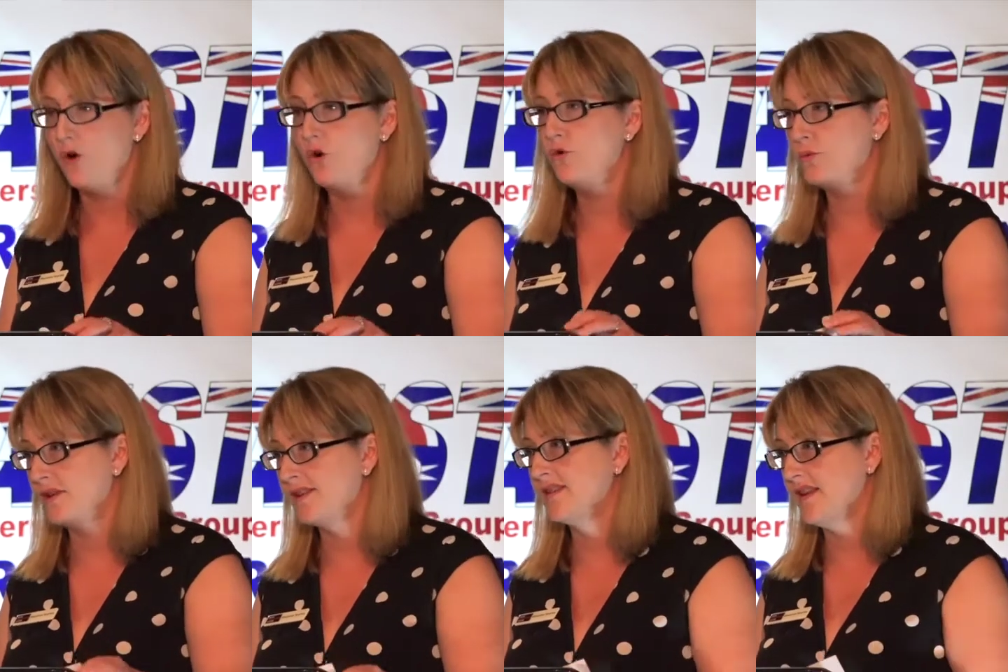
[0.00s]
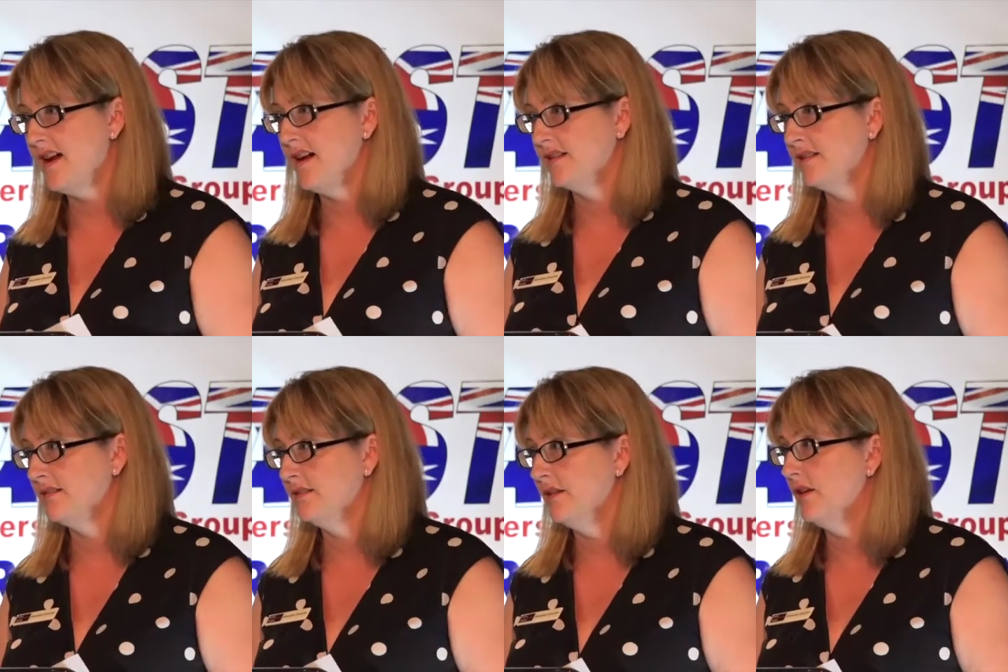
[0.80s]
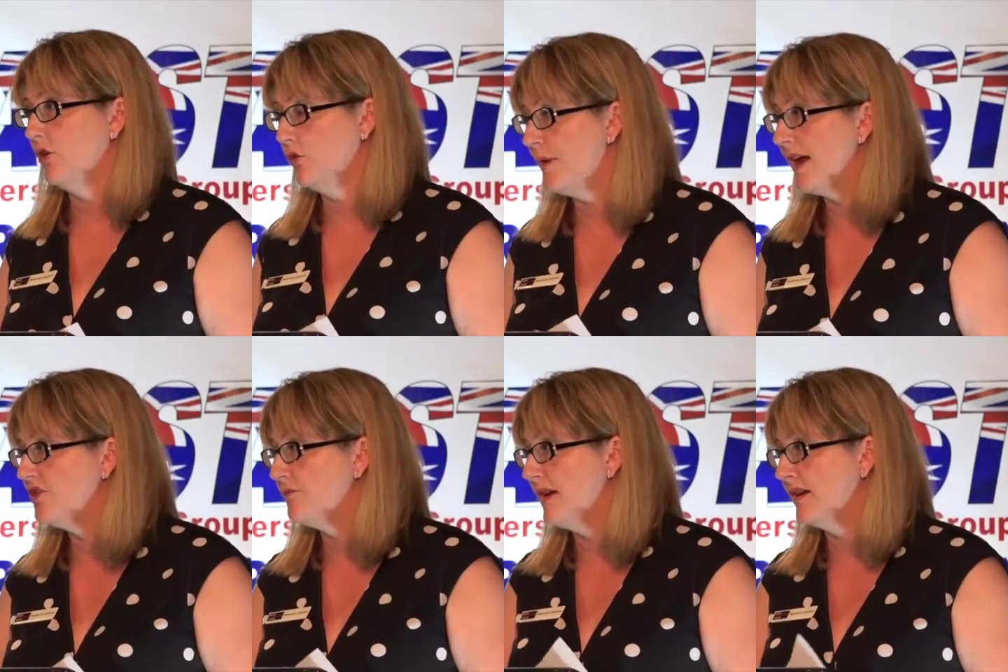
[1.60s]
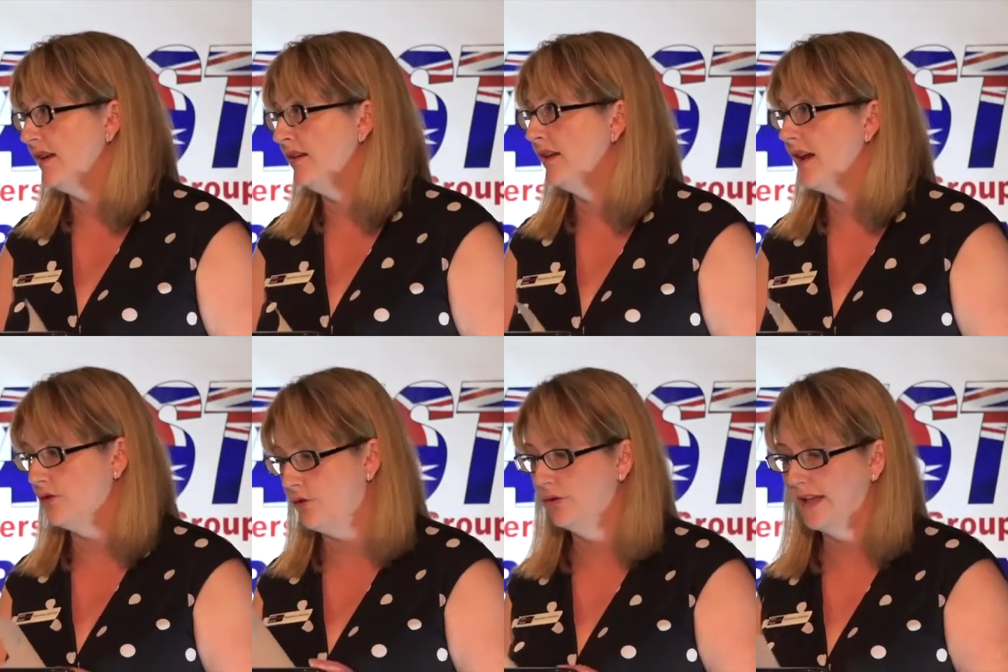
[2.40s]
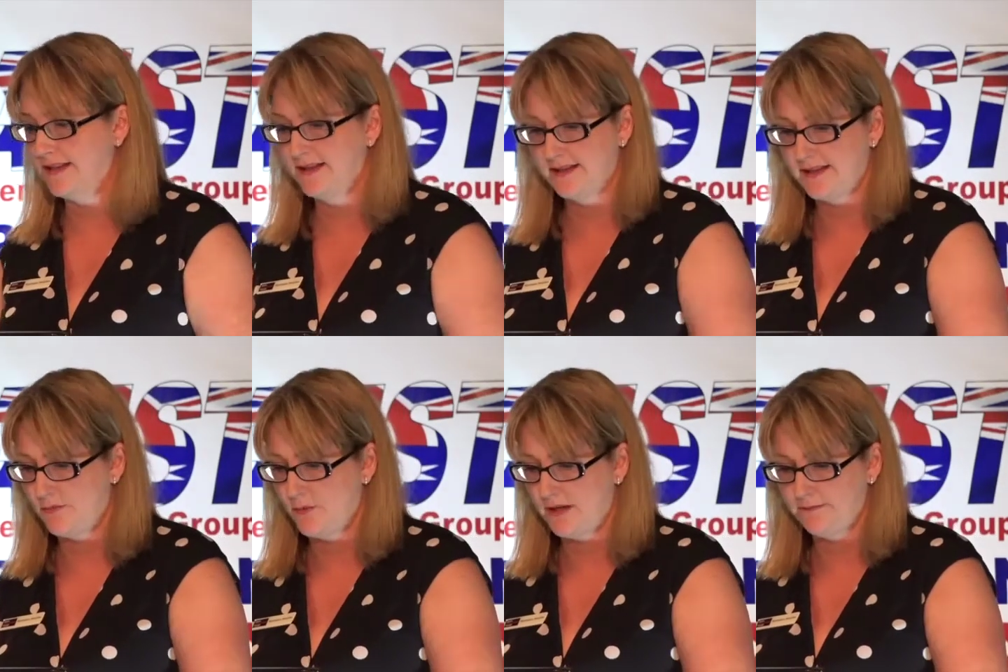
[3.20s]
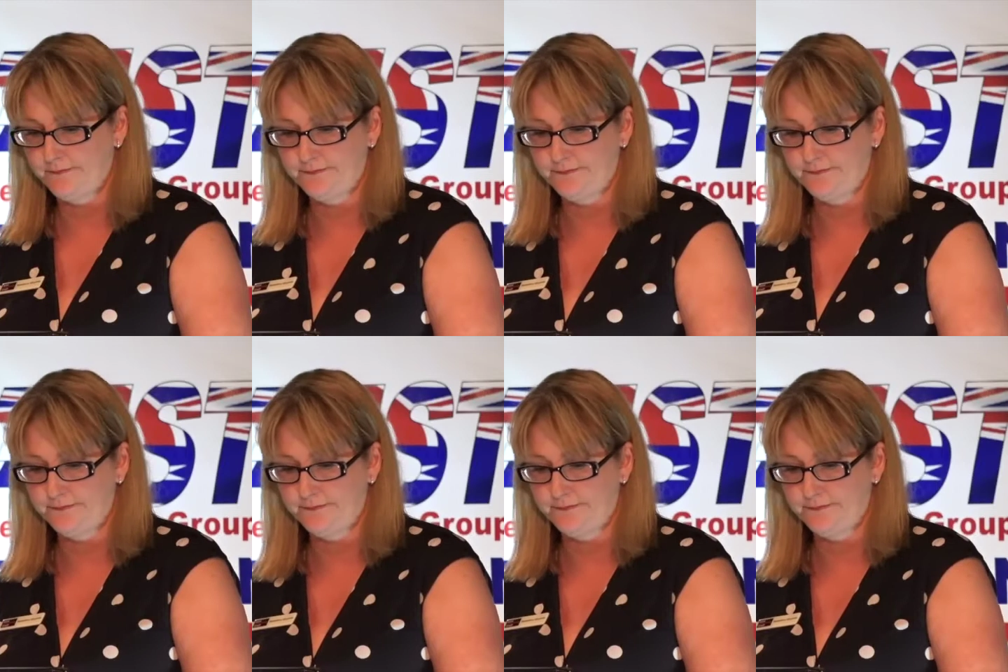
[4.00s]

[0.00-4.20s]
All were a start, all paid you money, and all led to somewhere.